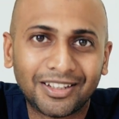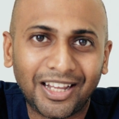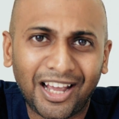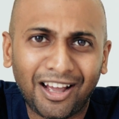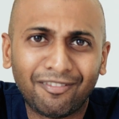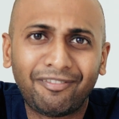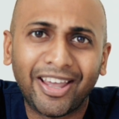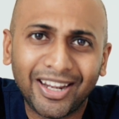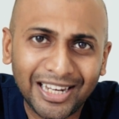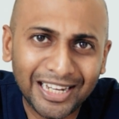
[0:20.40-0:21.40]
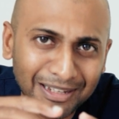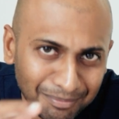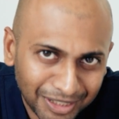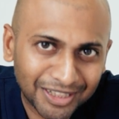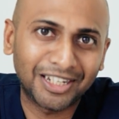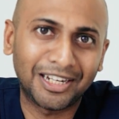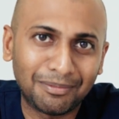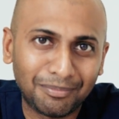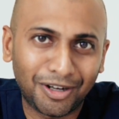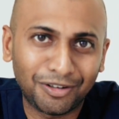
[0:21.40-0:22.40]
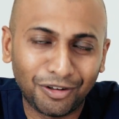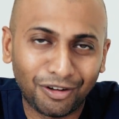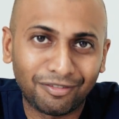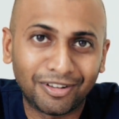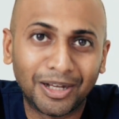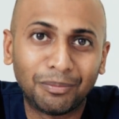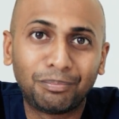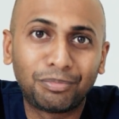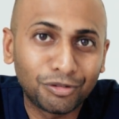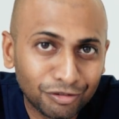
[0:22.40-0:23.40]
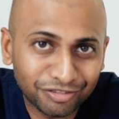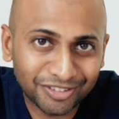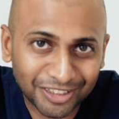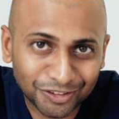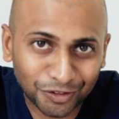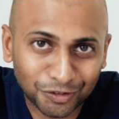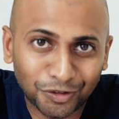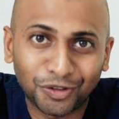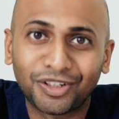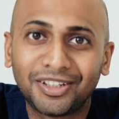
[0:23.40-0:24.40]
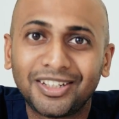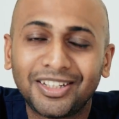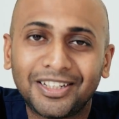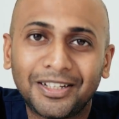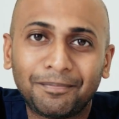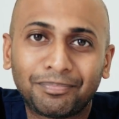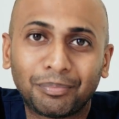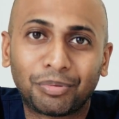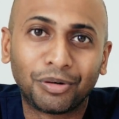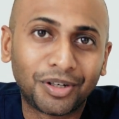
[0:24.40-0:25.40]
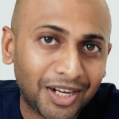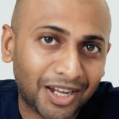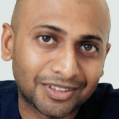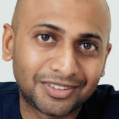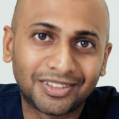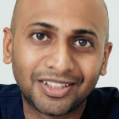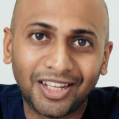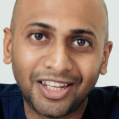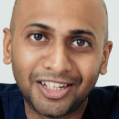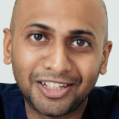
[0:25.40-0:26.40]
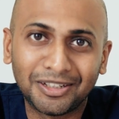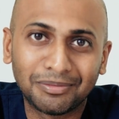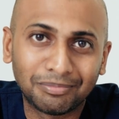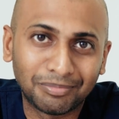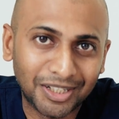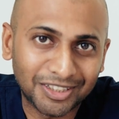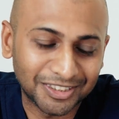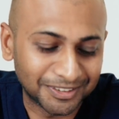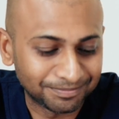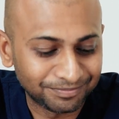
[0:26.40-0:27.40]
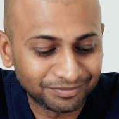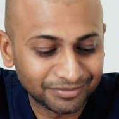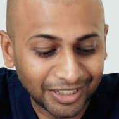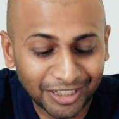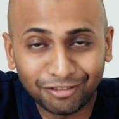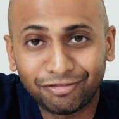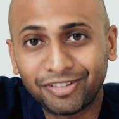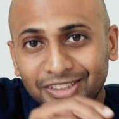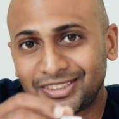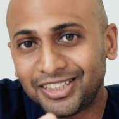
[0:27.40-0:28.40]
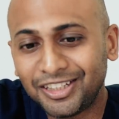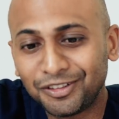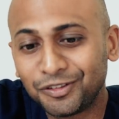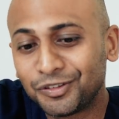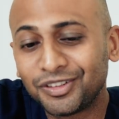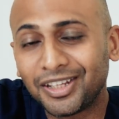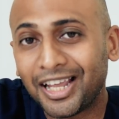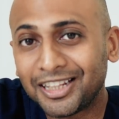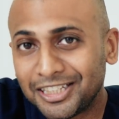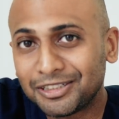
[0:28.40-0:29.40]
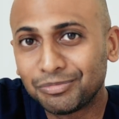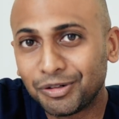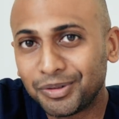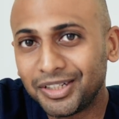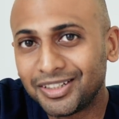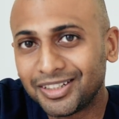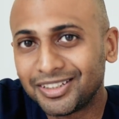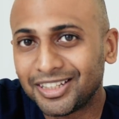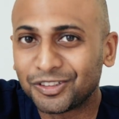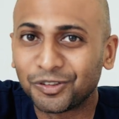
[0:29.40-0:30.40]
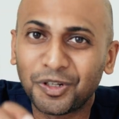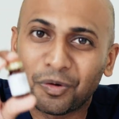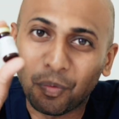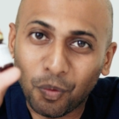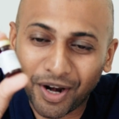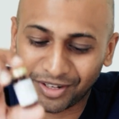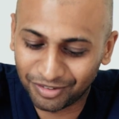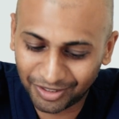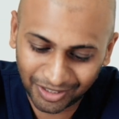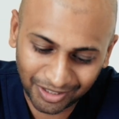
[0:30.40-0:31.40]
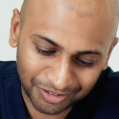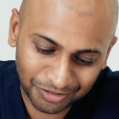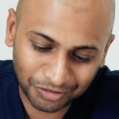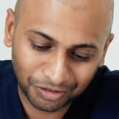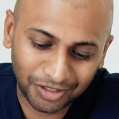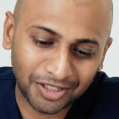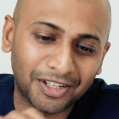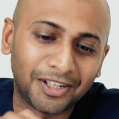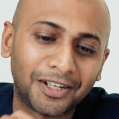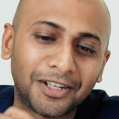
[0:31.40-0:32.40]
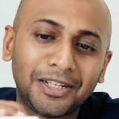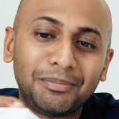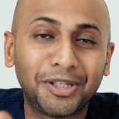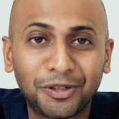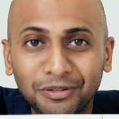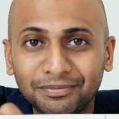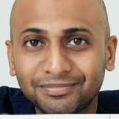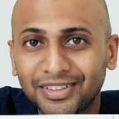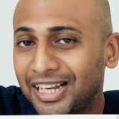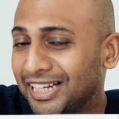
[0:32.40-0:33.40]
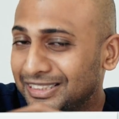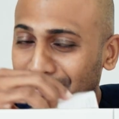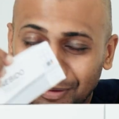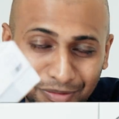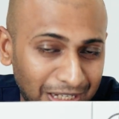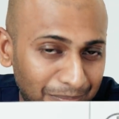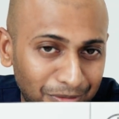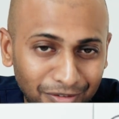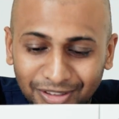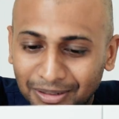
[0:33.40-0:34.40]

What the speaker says: there are very limited amount of approved testosterone products in Malaysia. And the first thing you know at this moment, there's only one only, and it's called Nibido. Last time there were a couple of